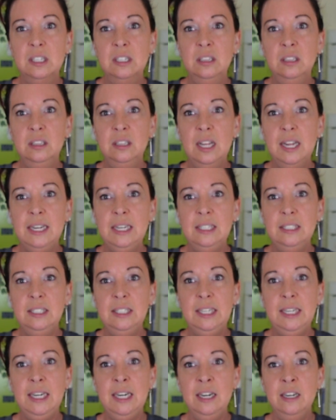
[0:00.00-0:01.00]

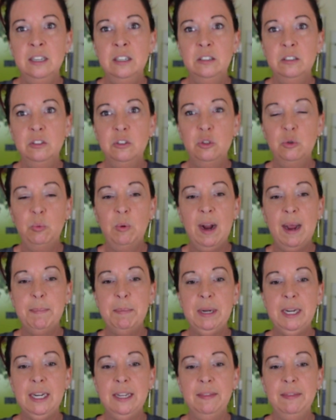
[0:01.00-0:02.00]
lightly
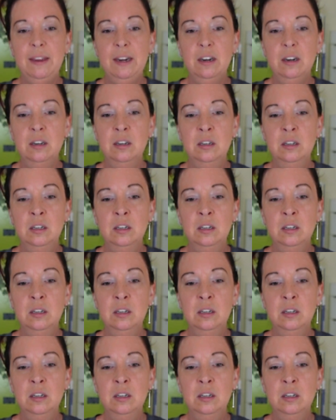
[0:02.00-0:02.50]
drop it in there.